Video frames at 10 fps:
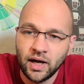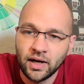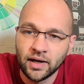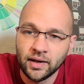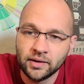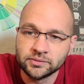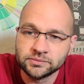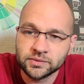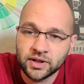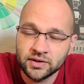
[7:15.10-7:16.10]
uh,
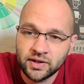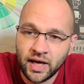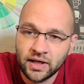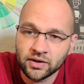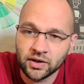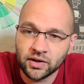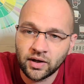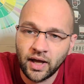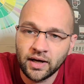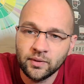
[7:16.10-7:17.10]

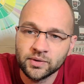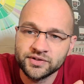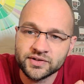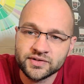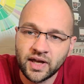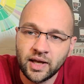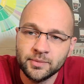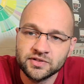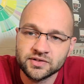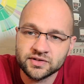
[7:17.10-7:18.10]
container, and it was the
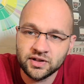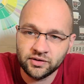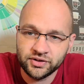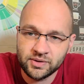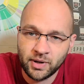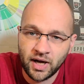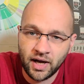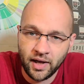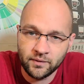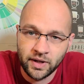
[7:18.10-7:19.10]
same as a single deep
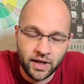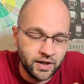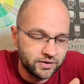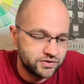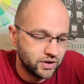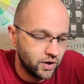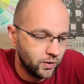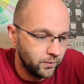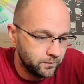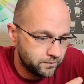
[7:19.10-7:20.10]
hive.
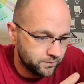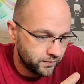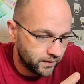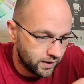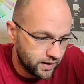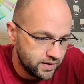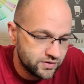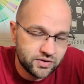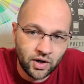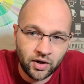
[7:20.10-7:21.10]
So he
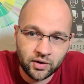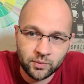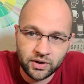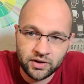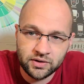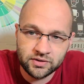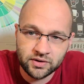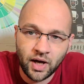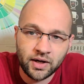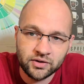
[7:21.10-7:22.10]
started when he
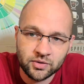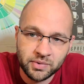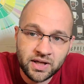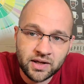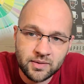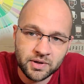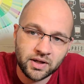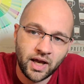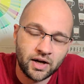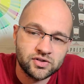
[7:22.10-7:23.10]
got into
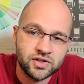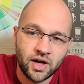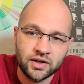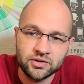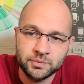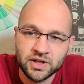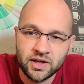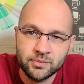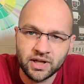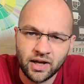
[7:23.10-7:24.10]
beekeeping, he actually got into
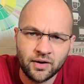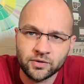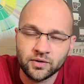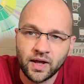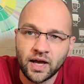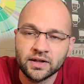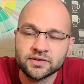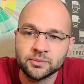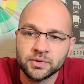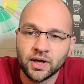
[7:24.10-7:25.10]
beekeeping after
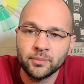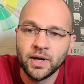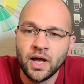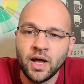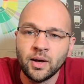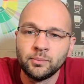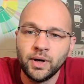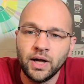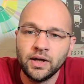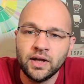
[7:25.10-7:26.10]
that sometime,
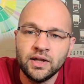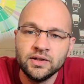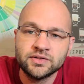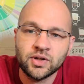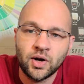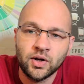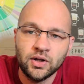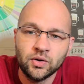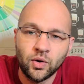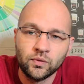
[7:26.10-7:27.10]
but he
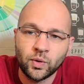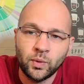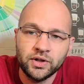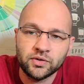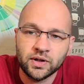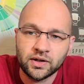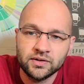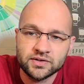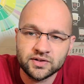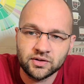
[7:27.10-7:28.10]
started overwintering
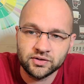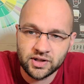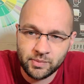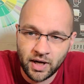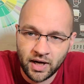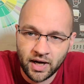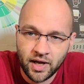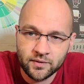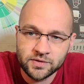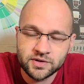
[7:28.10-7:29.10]
in the single deep
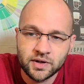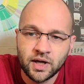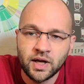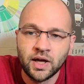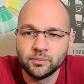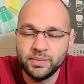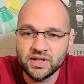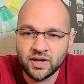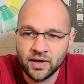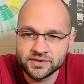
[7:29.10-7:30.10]
hives
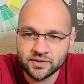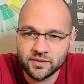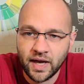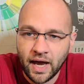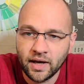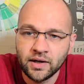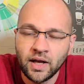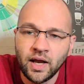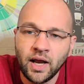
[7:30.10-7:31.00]
because of that.